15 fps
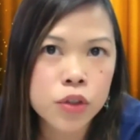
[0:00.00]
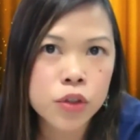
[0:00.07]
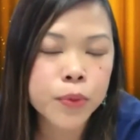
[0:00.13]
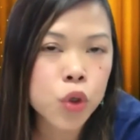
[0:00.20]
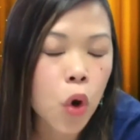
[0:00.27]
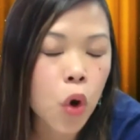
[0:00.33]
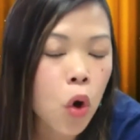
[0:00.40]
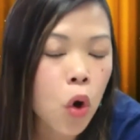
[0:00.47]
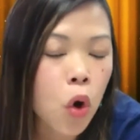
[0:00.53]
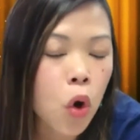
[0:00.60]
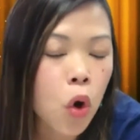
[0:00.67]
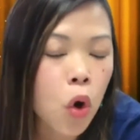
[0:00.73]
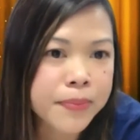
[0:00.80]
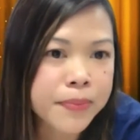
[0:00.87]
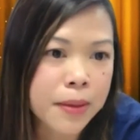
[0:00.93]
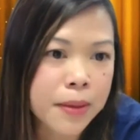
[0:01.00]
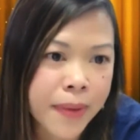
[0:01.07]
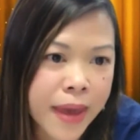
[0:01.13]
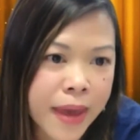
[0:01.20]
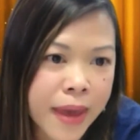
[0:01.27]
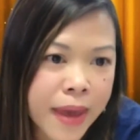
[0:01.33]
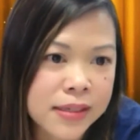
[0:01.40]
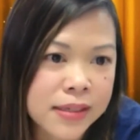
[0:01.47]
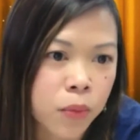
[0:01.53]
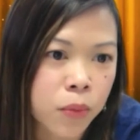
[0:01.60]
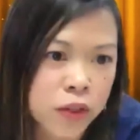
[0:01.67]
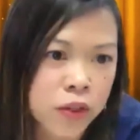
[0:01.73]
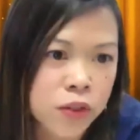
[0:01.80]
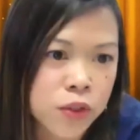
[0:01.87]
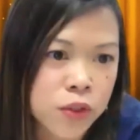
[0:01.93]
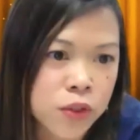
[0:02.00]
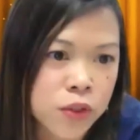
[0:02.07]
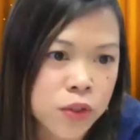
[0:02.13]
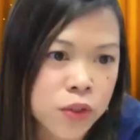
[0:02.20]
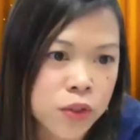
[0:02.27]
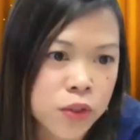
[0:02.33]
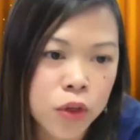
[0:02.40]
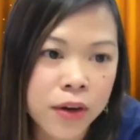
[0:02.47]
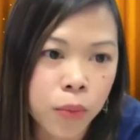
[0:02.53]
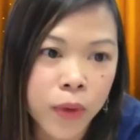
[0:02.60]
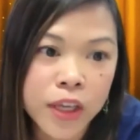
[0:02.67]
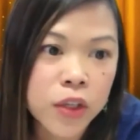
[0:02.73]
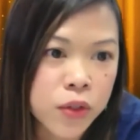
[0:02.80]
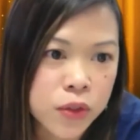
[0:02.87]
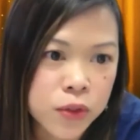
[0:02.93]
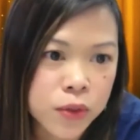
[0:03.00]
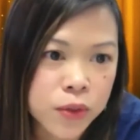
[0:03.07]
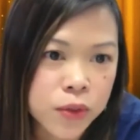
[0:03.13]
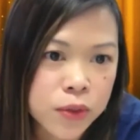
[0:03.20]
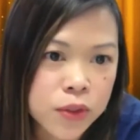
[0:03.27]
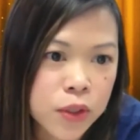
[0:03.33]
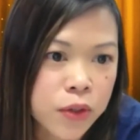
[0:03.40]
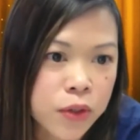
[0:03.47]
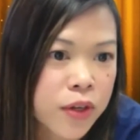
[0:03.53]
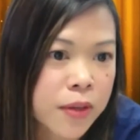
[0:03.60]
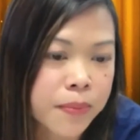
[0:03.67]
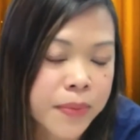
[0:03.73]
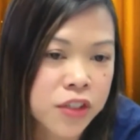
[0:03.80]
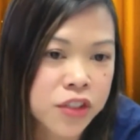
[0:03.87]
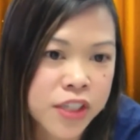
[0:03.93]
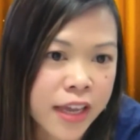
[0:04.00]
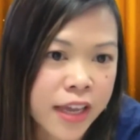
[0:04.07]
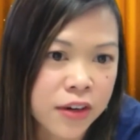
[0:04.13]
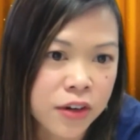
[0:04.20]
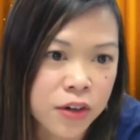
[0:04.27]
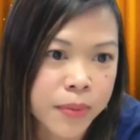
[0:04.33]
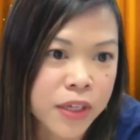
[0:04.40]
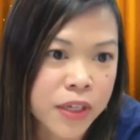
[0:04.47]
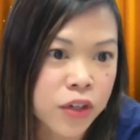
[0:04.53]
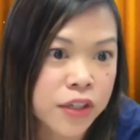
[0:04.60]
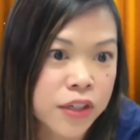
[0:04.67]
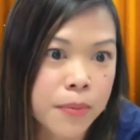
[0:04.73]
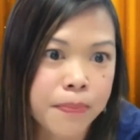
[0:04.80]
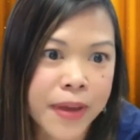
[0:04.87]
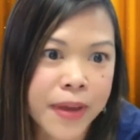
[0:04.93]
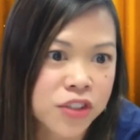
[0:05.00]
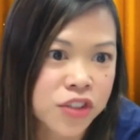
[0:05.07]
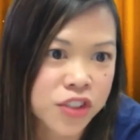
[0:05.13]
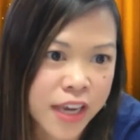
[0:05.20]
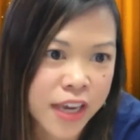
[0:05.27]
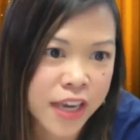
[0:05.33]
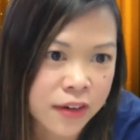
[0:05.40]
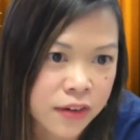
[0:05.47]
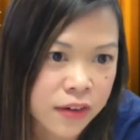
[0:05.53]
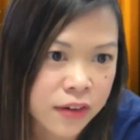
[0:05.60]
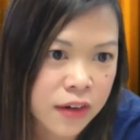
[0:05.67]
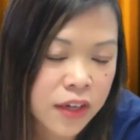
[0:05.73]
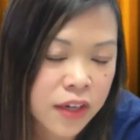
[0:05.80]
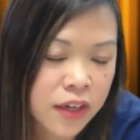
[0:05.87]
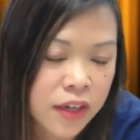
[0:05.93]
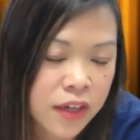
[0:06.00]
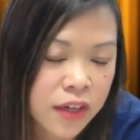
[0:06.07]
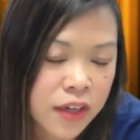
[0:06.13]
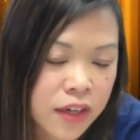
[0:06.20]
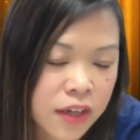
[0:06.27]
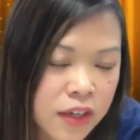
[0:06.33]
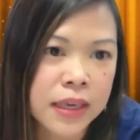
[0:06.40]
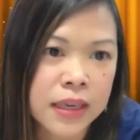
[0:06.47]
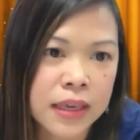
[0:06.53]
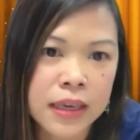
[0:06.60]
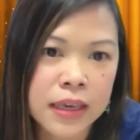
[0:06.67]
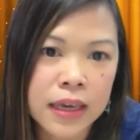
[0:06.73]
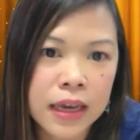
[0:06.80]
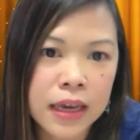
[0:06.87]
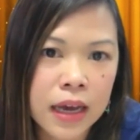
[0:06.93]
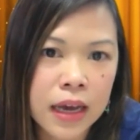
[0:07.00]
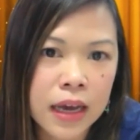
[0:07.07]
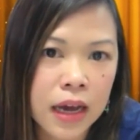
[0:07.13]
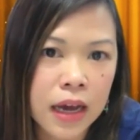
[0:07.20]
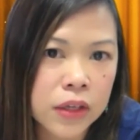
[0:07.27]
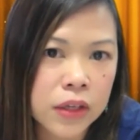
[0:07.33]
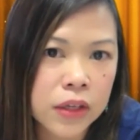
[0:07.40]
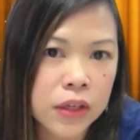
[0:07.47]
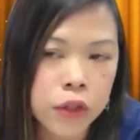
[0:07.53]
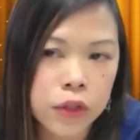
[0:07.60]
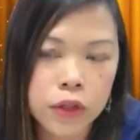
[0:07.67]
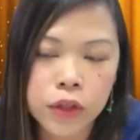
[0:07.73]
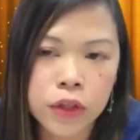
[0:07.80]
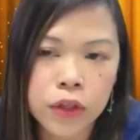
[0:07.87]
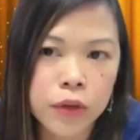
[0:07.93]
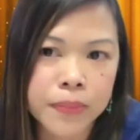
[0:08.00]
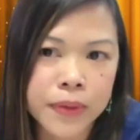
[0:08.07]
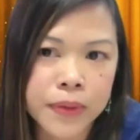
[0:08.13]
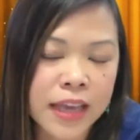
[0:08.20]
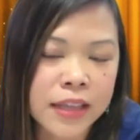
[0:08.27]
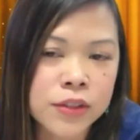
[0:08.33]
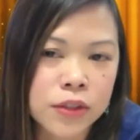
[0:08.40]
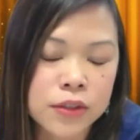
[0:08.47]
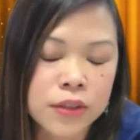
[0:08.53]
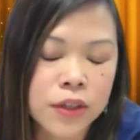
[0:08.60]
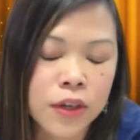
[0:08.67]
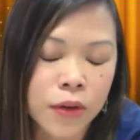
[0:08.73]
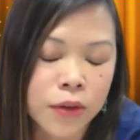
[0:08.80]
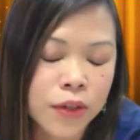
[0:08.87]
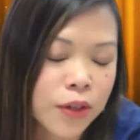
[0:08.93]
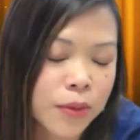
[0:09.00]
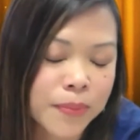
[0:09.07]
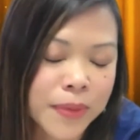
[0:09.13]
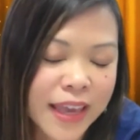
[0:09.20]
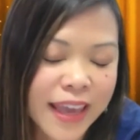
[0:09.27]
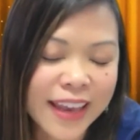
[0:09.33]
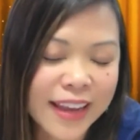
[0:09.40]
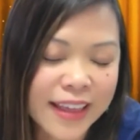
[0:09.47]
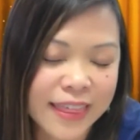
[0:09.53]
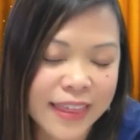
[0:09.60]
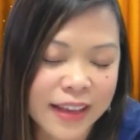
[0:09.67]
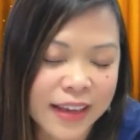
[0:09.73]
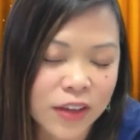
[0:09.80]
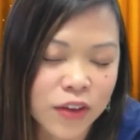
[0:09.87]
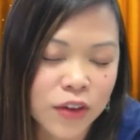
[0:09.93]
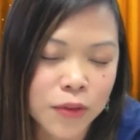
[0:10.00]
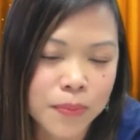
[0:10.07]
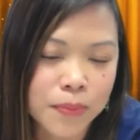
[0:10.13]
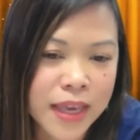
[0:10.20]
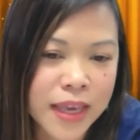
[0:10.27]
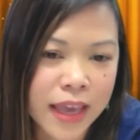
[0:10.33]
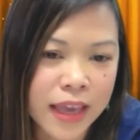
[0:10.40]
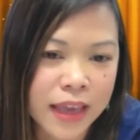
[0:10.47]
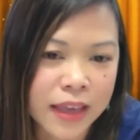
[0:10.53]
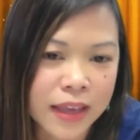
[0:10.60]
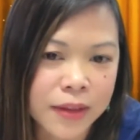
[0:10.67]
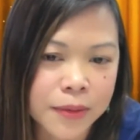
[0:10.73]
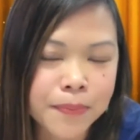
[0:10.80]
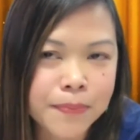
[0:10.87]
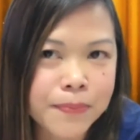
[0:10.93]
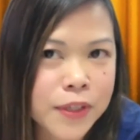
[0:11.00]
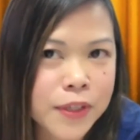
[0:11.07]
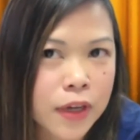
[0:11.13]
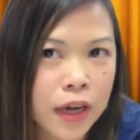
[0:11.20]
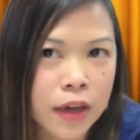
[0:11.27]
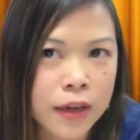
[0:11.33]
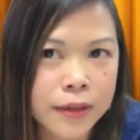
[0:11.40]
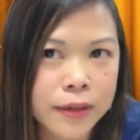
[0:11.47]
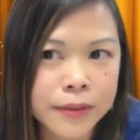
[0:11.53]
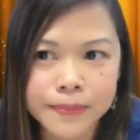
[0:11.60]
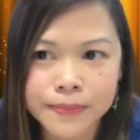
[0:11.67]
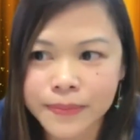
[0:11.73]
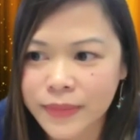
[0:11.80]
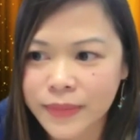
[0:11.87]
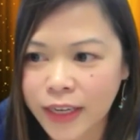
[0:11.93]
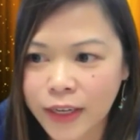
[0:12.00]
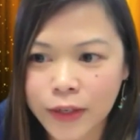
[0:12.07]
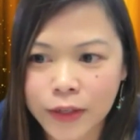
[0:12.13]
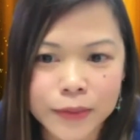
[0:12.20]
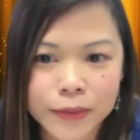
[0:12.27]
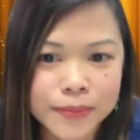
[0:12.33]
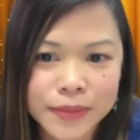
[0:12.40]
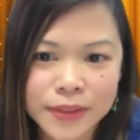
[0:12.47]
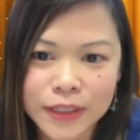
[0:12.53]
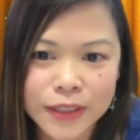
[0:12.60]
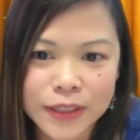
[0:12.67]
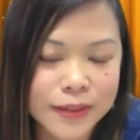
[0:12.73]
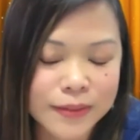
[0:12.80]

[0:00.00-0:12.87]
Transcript: to always be the best at what you do, no matter what you do. So you can be a janitor, but you're the best janitor. You could be, and you could be anything. Like, you could be I don't know,